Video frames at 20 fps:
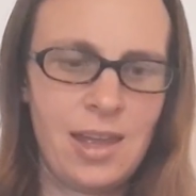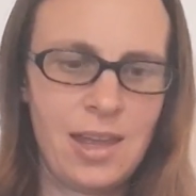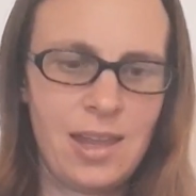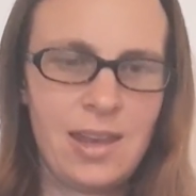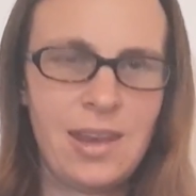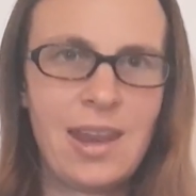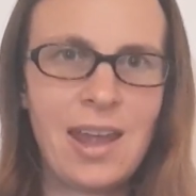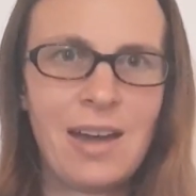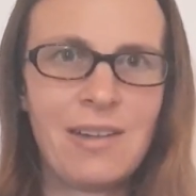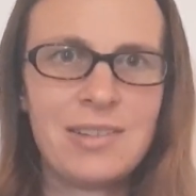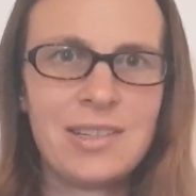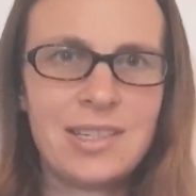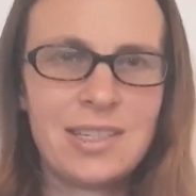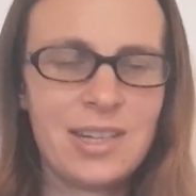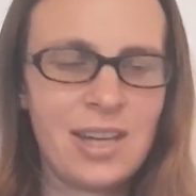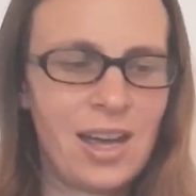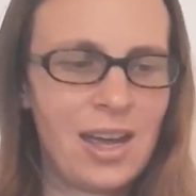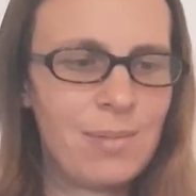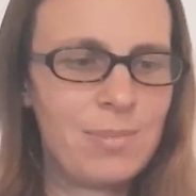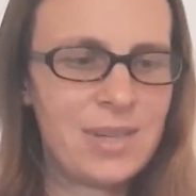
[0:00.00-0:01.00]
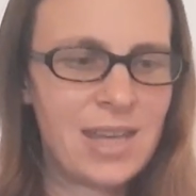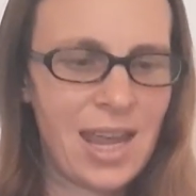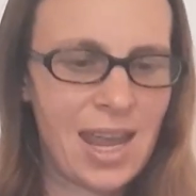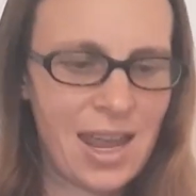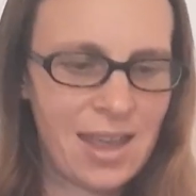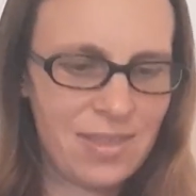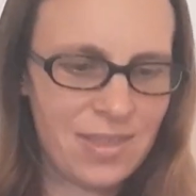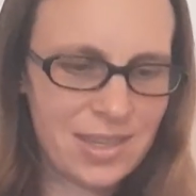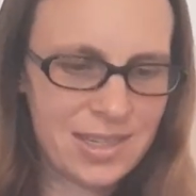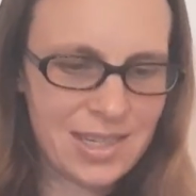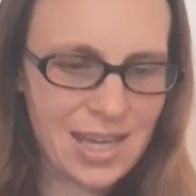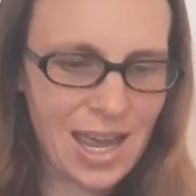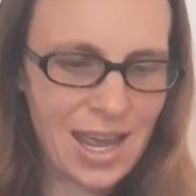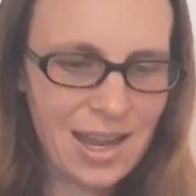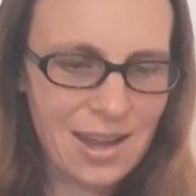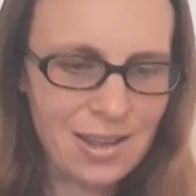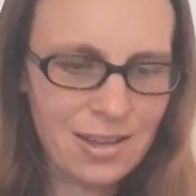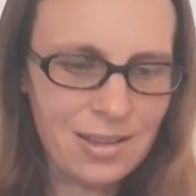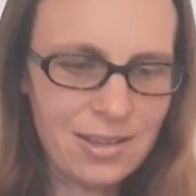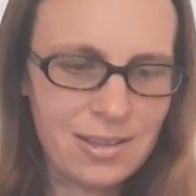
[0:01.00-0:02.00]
Now it's time to add the tail.